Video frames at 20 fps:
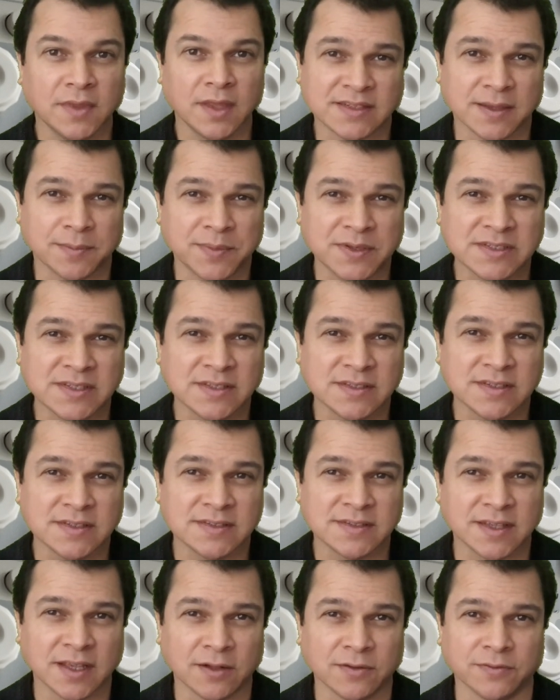as a business
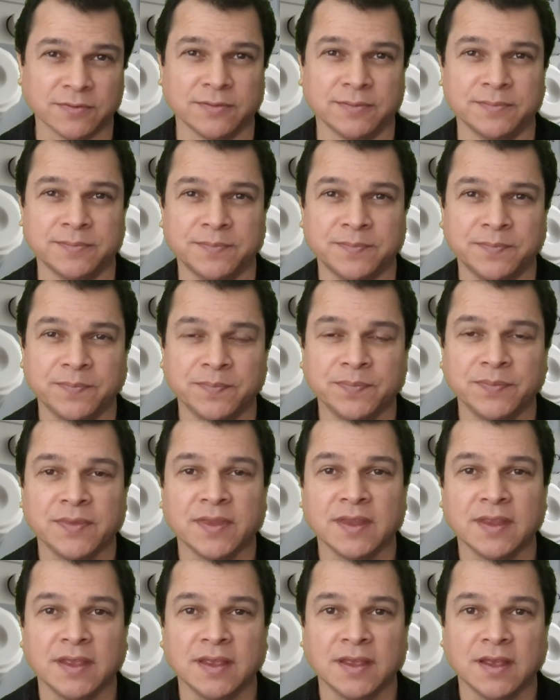itself,
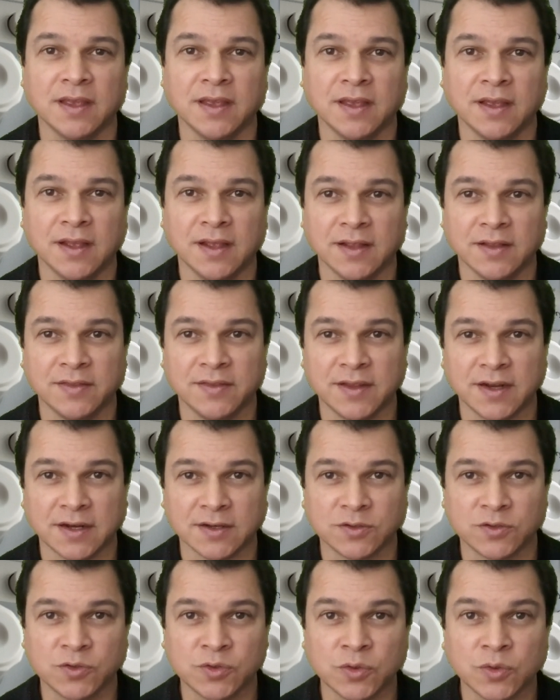
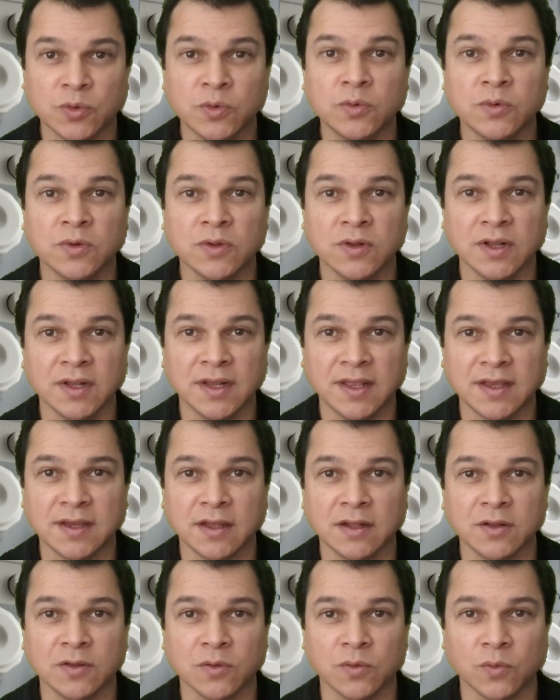there are two
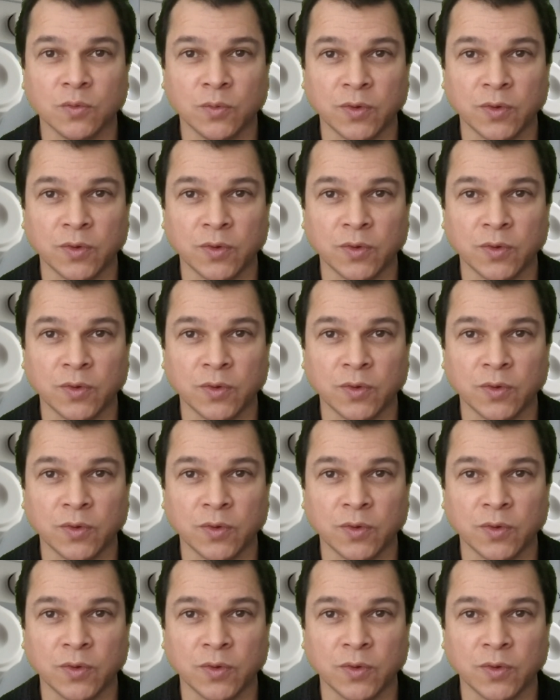legal